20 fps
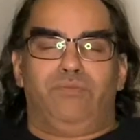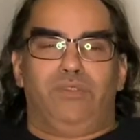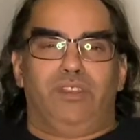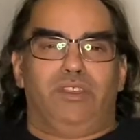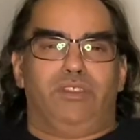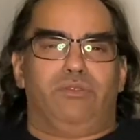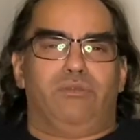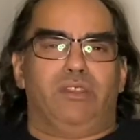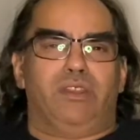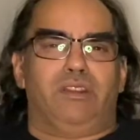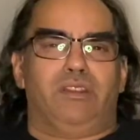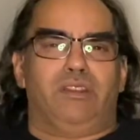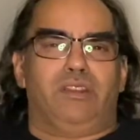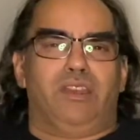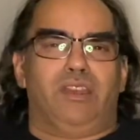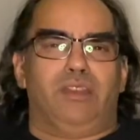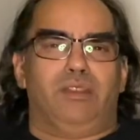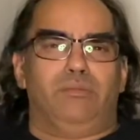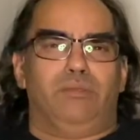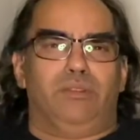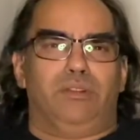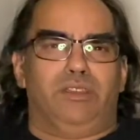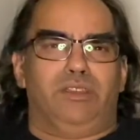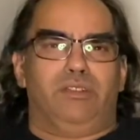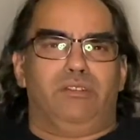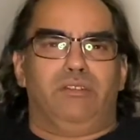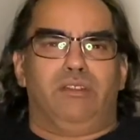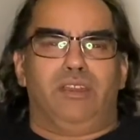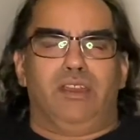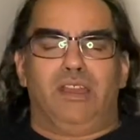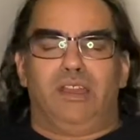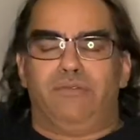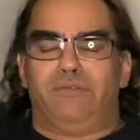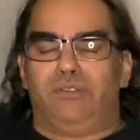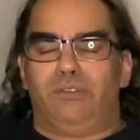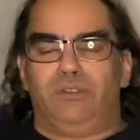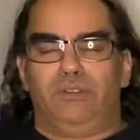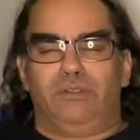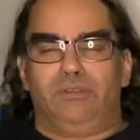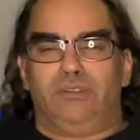They threatened that about a year and a
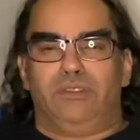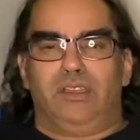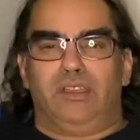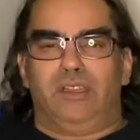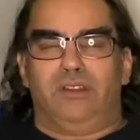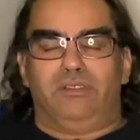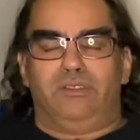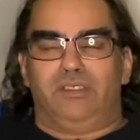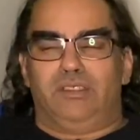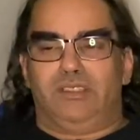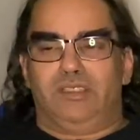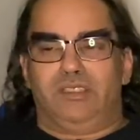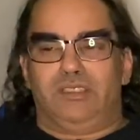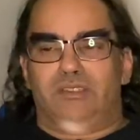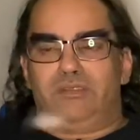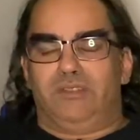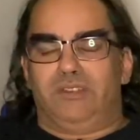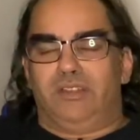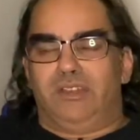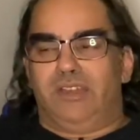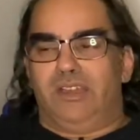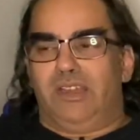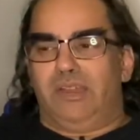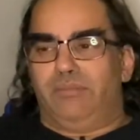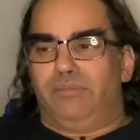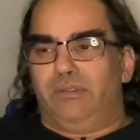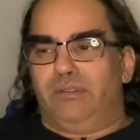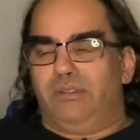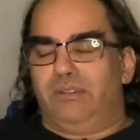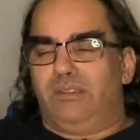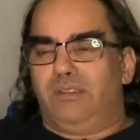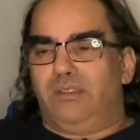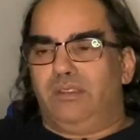half ago. I don't think that's ever going to happen.